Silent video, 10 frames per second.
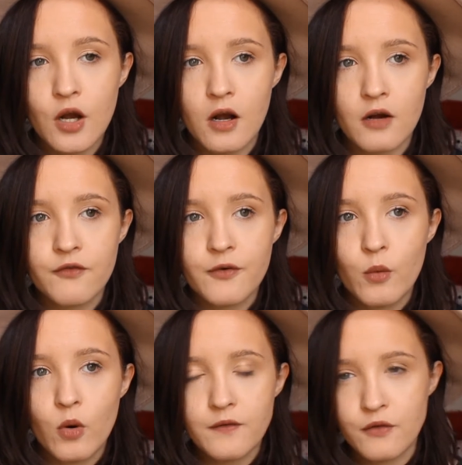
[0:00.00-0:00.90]
of
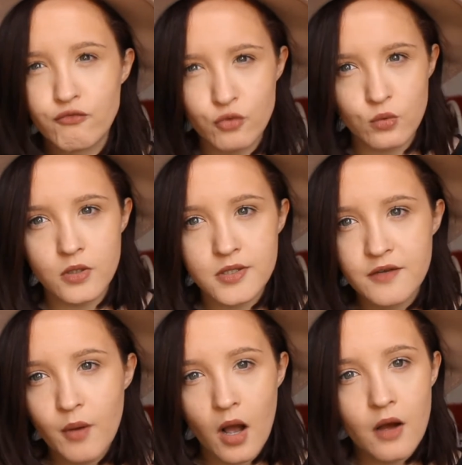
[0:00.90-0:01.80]
one of the rulers
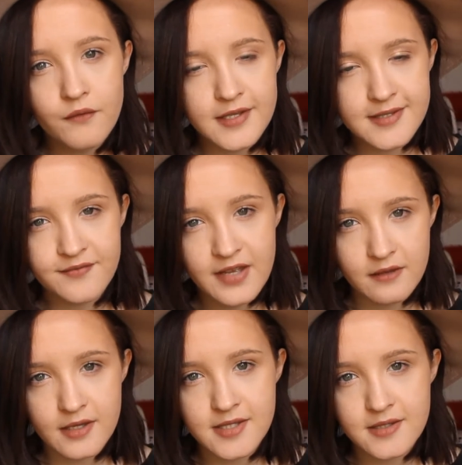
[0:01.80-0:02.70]
of part of
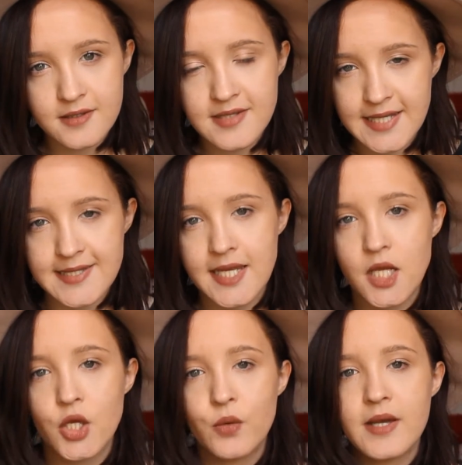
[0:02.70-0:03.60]
this
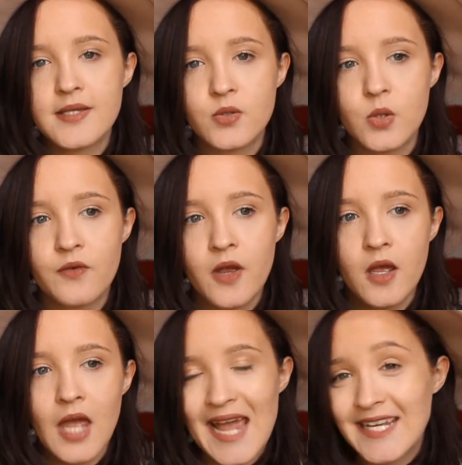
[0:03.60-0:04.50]
city, who is sort of
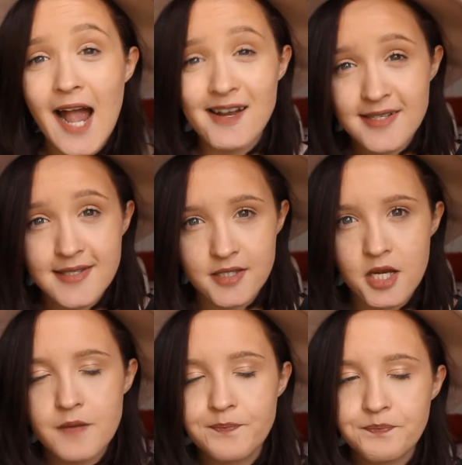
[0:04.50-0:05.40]
a
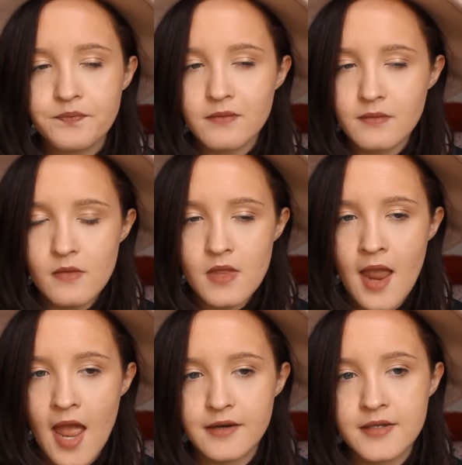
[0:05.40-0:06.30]
gangster.
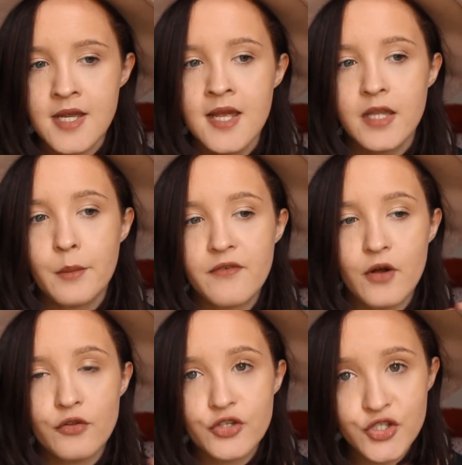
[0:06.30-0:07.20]
And then we
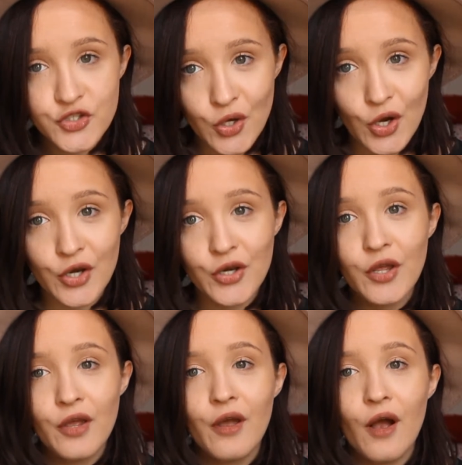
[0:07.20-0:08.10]
follow the son
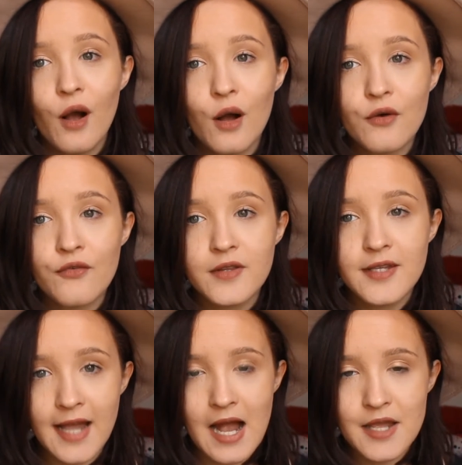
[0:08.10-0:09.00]
of
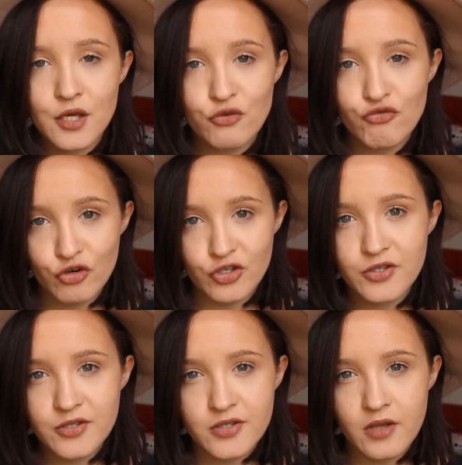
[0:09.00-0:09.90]
the guy who
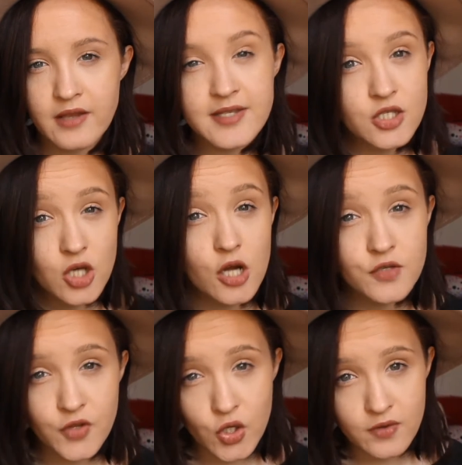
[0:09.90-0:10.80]
runs, is in
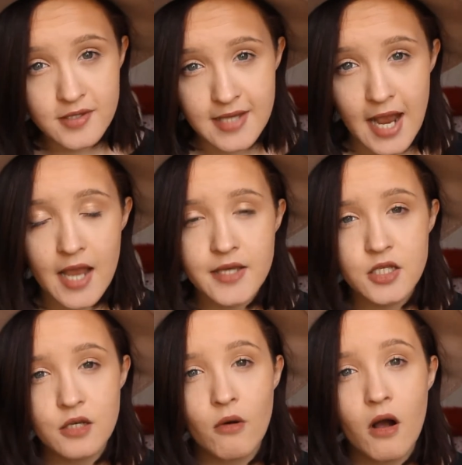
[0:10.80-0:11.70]
charge of the other side,
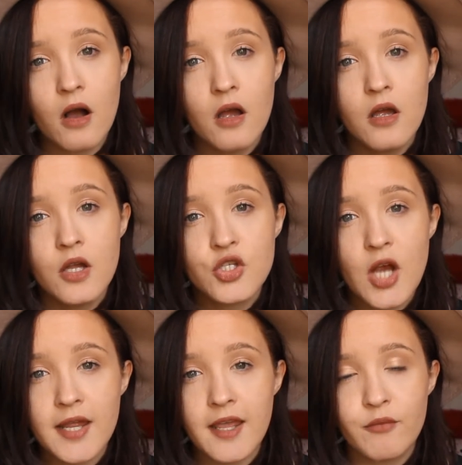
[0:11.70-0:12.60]
who are
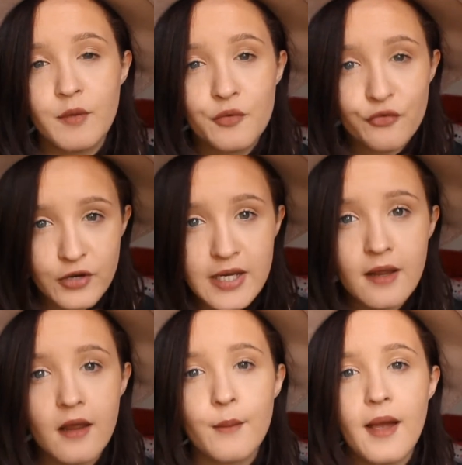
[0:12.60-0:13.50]
trying to give people
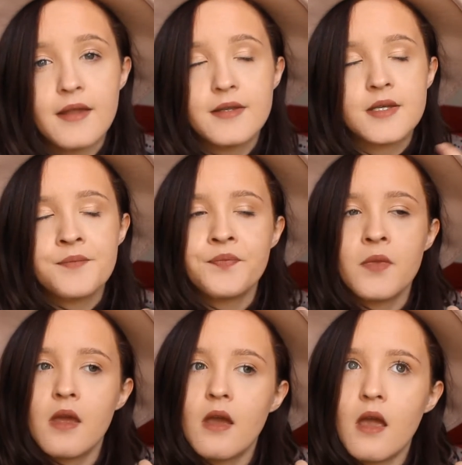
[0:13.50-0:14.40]
freedom
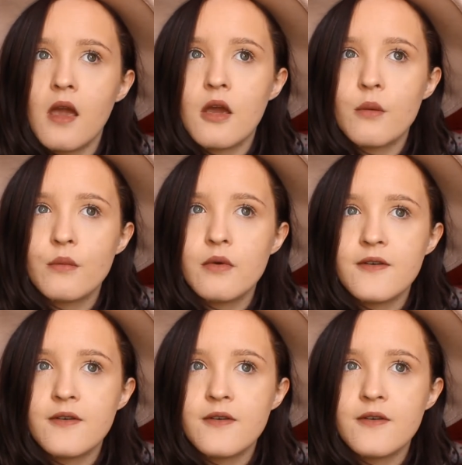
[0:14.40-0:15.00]
and